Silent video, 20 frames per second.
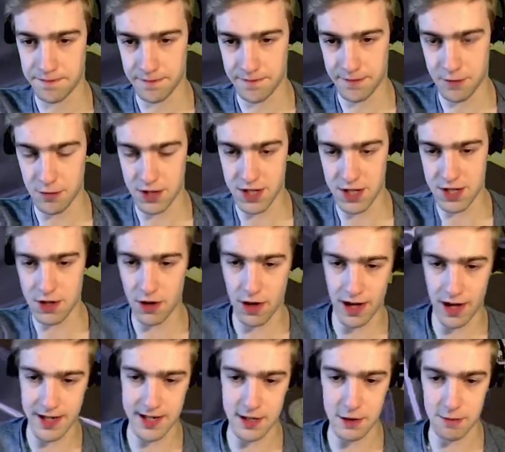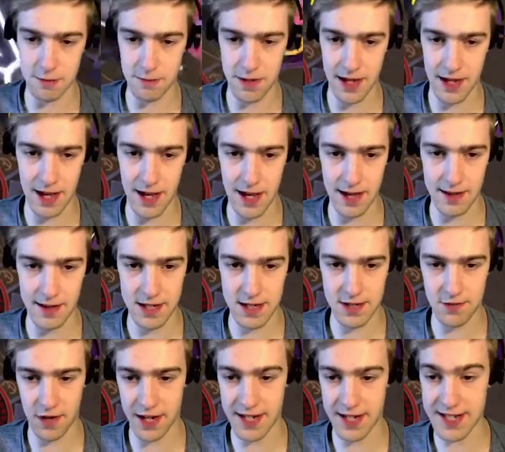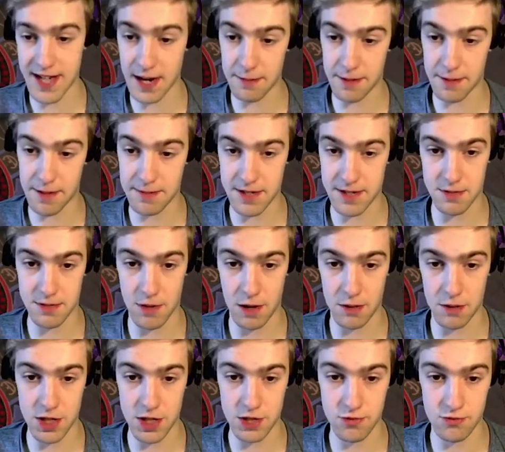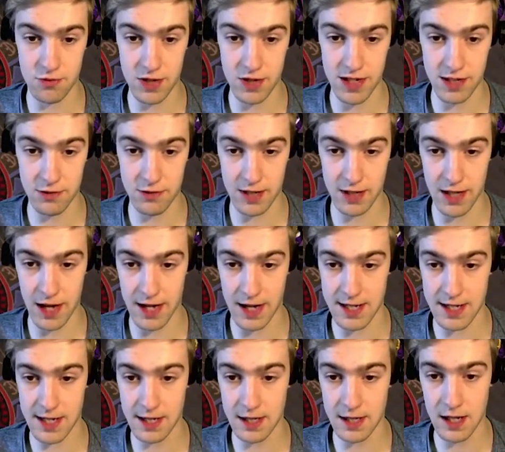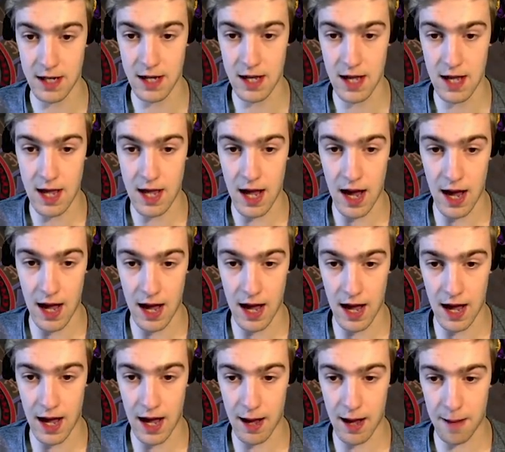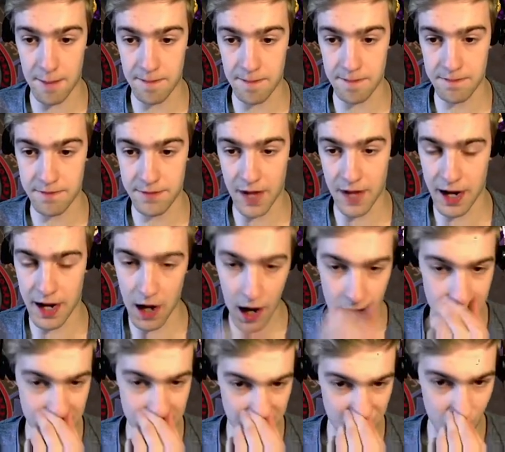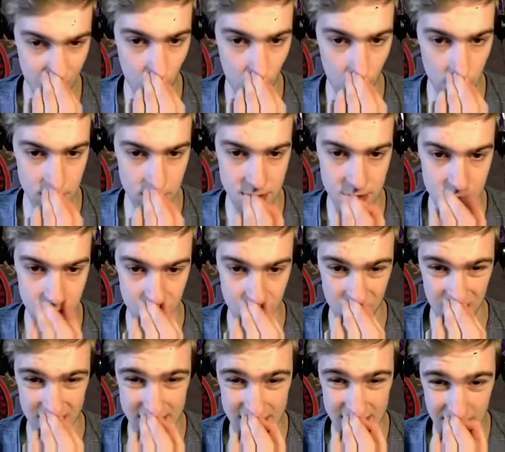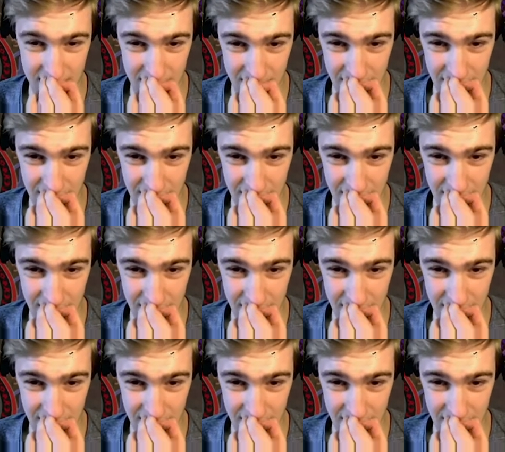Which is not ideal, but hey, that's fine. He's out of pips as well, which is really, really ideal. I kind of want to risk